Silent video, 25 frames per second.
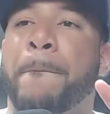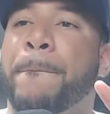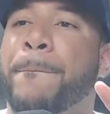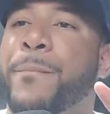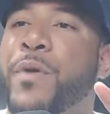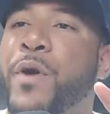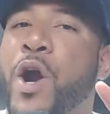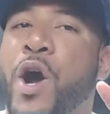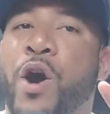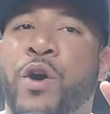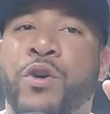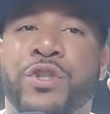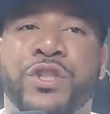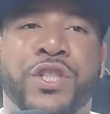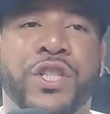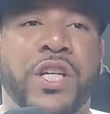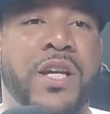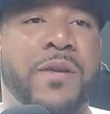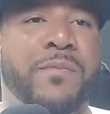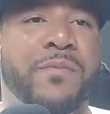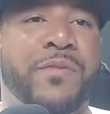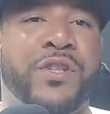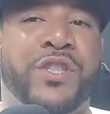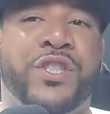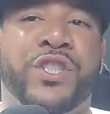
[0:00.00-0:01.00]
bro.
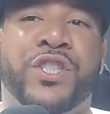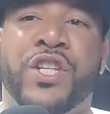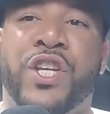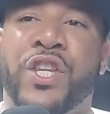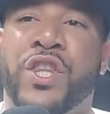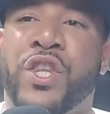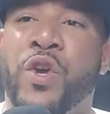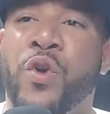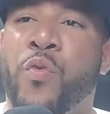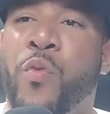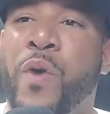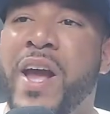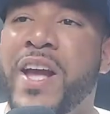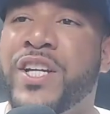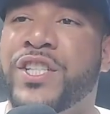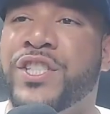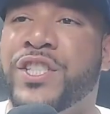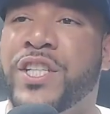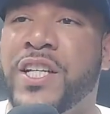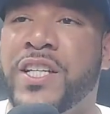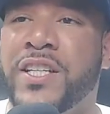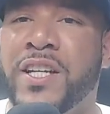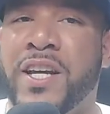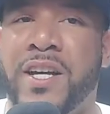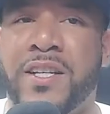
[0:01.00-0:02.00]
The way
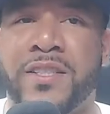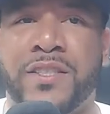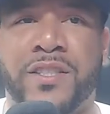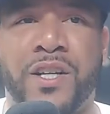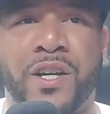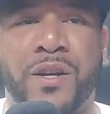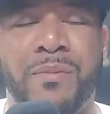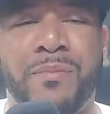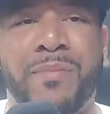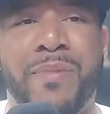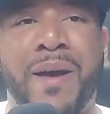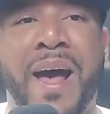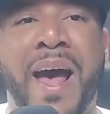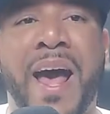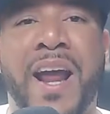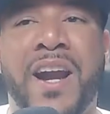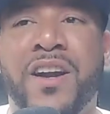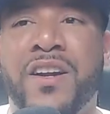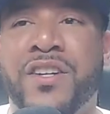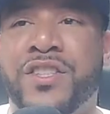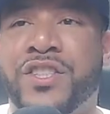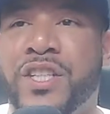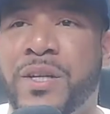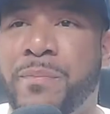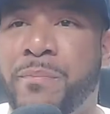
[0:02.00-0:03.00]
she does her
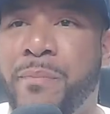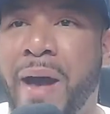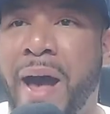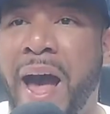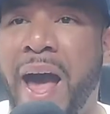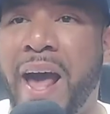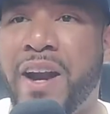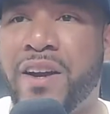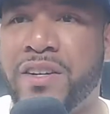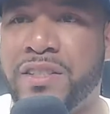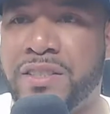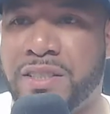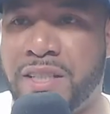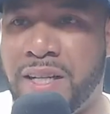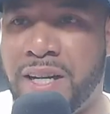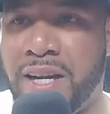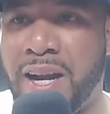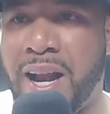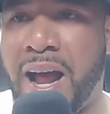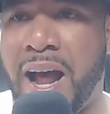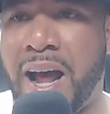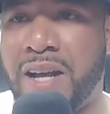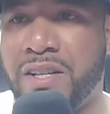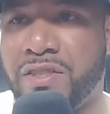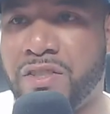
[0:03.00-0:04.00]
batter, she batters it in
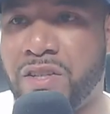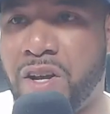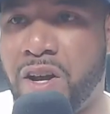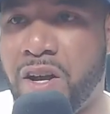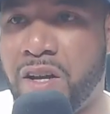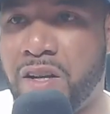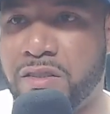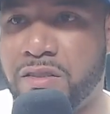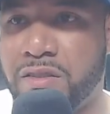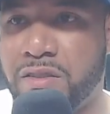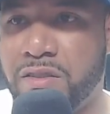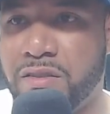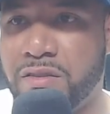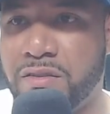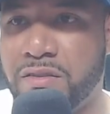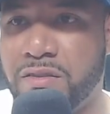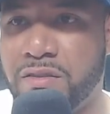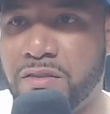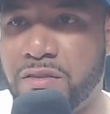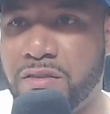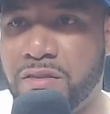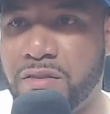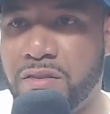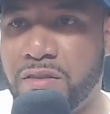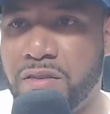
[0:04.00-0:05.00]
hot sauce.
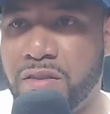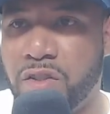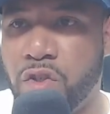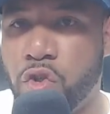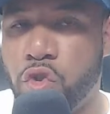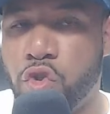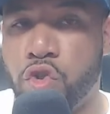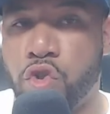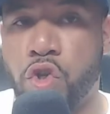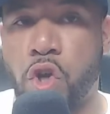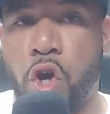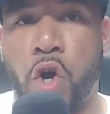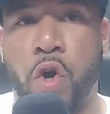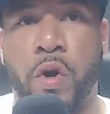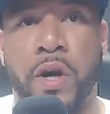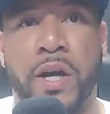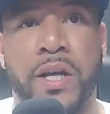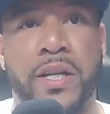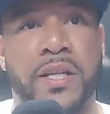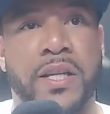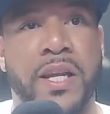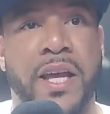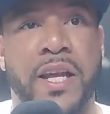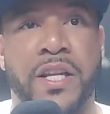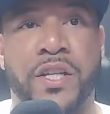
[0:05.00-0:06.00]
So
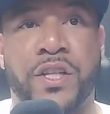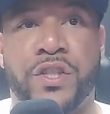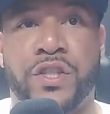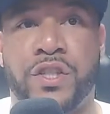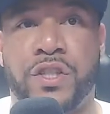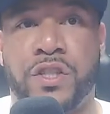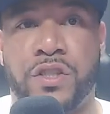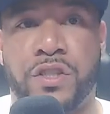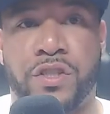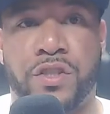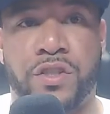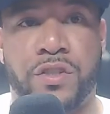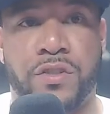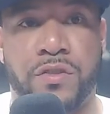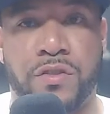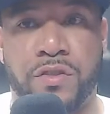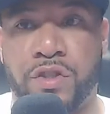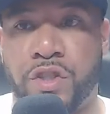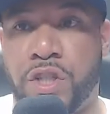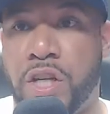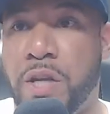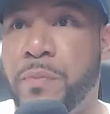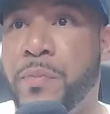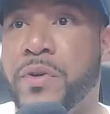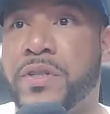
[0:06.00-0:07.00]

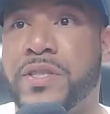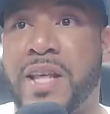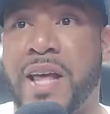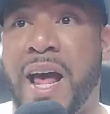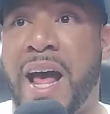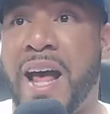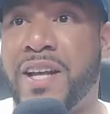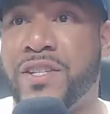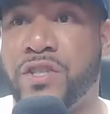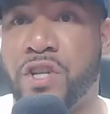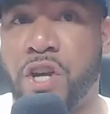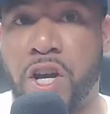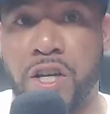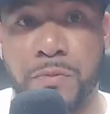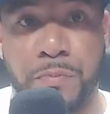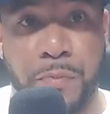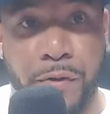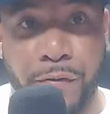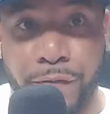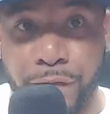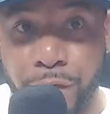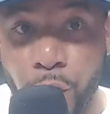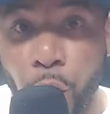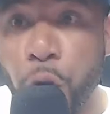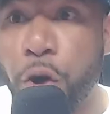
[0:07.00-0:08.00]
she puts the hot sauce
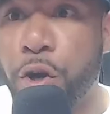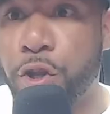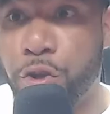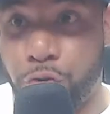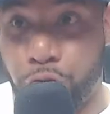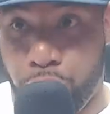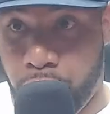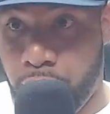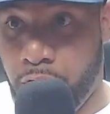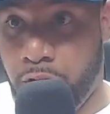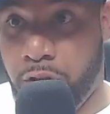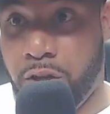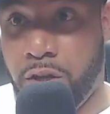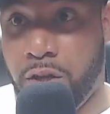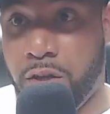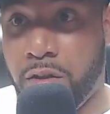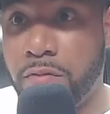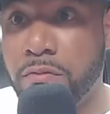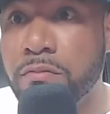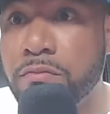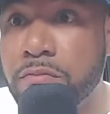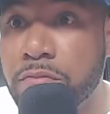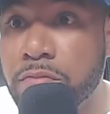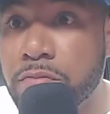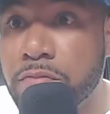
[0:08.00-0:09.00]
before you cook it.
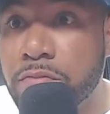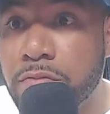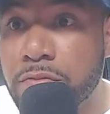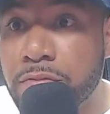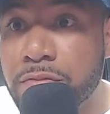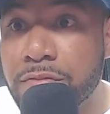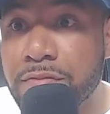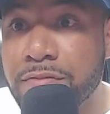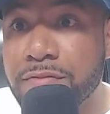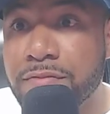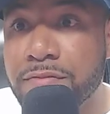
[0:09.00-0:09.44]
Yeah.